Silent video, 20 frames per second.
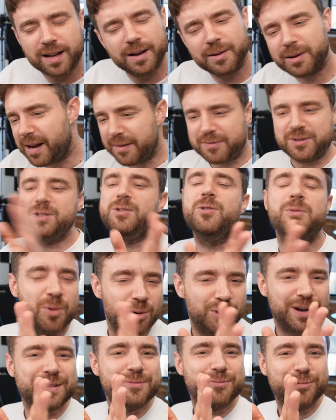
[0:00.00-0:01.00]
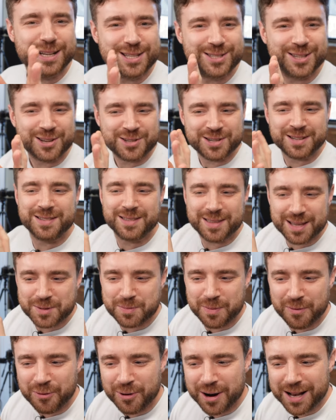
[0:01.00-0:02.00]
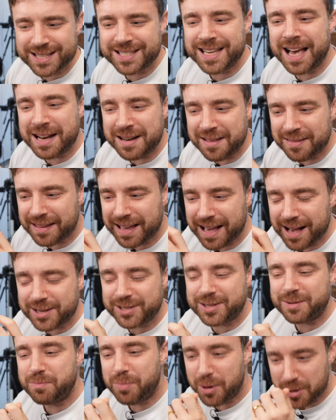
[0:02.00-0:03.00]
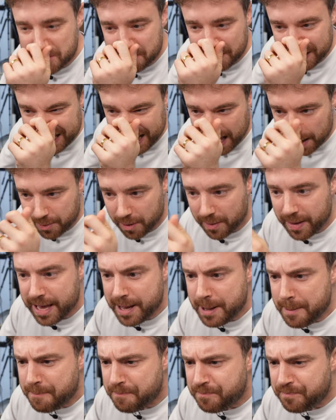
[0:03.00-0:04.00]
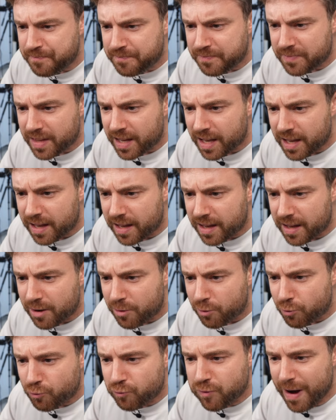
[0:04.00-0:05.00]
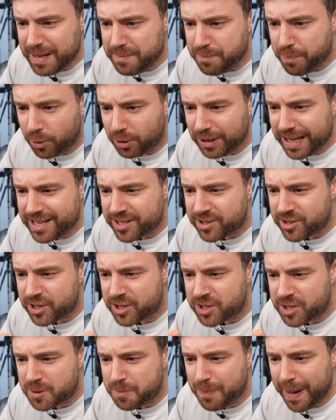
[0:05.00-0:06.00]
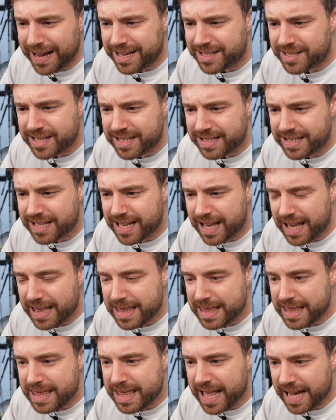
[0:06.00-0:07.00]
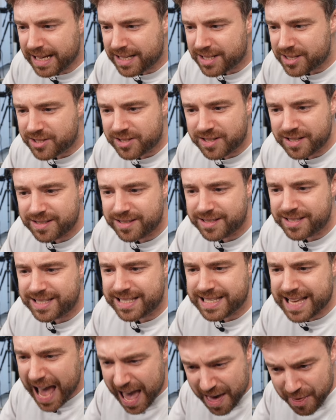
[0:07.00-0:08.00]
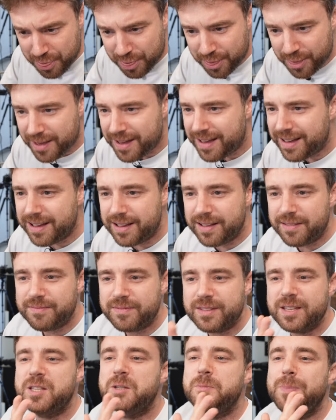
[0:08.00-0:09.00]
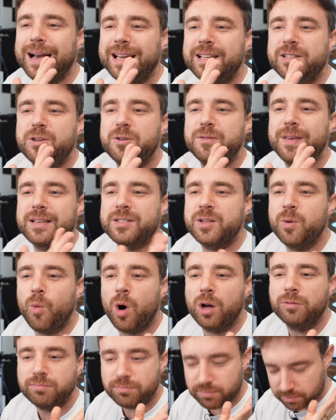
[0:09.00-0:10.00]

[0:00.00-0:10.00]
I'm going to have to do more research into this before I say anything else and possibly lie, but Red Bull is suspected linked to death? This is back in 2001.